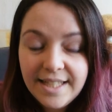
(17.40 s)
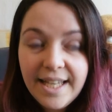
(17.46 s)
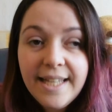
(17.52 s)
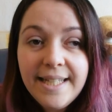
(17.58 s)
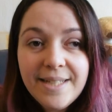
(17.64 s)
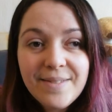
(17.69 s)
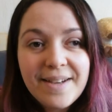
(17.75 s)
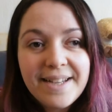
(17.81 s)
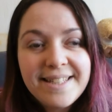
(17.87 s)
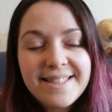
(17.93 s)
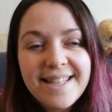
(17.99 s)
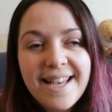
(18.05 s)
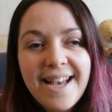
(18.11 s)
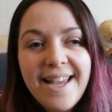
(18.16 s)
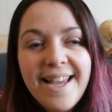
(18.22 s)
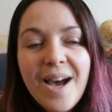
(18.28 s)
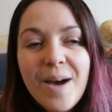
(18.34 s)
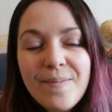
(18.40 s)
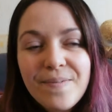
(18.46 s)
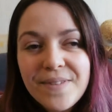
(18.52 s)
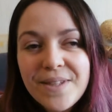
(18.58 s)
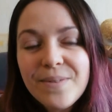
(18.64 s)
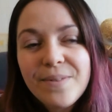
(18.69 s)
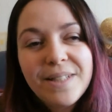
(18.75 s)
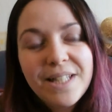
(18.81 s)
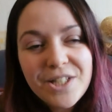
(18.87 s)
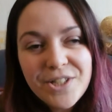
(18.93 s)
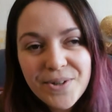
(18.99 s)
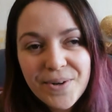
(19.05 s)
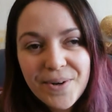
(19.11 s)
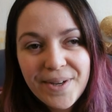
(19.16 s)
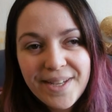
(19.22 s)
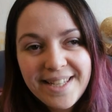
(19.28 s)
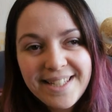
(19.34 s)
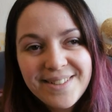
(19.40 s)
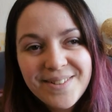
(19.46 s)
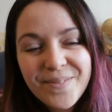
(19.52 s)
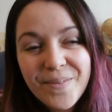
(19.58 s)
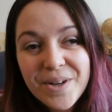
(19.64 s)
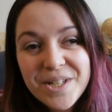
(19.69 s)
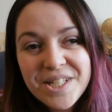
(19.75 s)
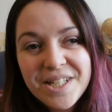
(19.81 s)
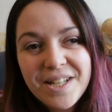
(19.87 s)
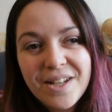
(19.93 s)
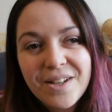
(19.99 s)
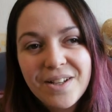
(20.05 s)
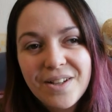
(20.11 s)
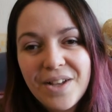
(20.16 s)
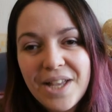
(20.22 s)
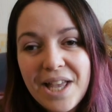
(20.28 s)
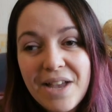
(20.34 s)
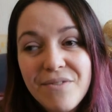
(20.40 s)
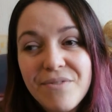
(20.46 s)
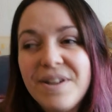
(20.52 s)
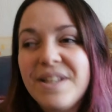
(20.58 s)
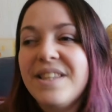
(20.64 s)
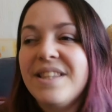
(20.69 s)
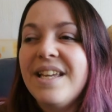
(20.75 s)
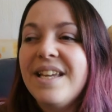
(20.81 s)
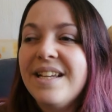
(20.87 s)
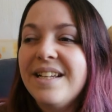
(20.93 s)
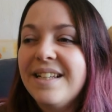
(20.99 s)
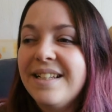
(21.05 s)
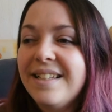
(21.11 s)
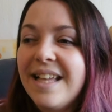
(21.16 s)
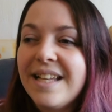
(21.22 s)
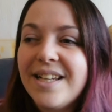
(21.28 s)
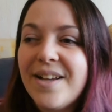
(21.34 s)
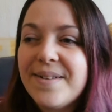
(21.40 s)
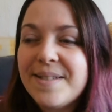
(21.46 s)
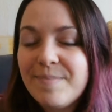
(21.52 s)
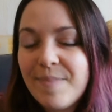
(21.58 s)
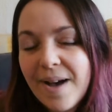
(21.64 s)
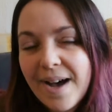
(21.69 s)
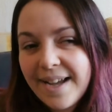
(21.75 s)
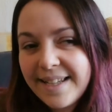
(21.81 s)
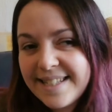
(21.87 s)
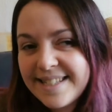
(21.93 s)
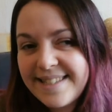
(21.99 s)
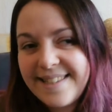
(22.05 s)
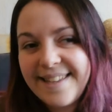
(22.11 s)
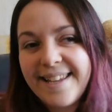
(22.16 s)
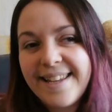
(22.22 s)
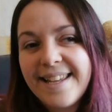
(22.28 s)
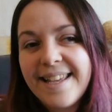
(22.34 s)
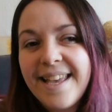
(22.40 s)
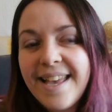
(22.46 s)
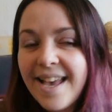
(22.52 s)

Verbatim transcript: Anyways, I hope you will enjoy watching everything that goes behind the scene.